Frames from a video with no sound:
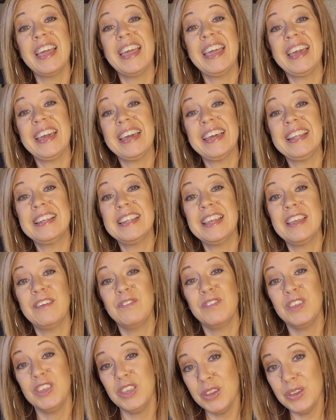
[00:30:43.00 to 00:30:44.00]
and
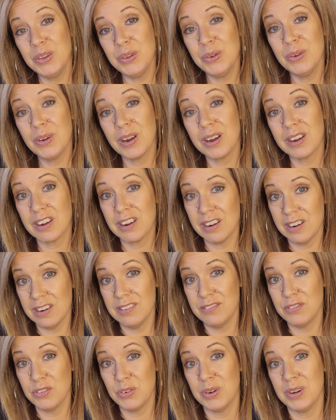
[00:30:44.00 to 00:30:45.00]
if you are
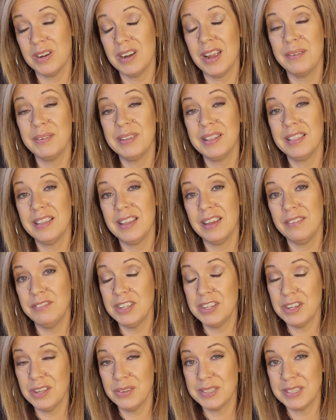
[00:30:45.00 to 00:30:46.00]
carnivore, I would love
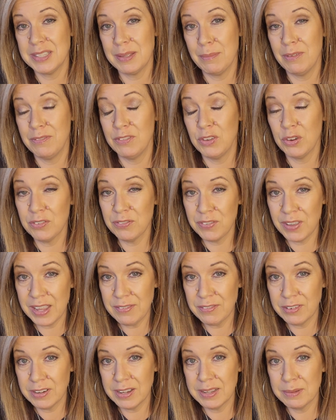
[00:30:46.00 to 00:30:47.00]
to know some of your
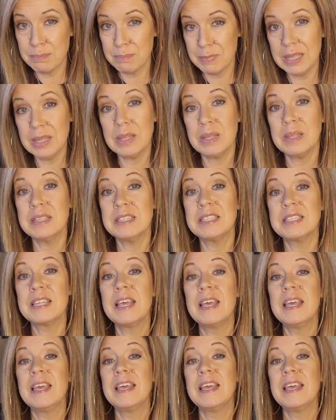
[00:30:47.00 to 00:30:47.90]
favorite meals,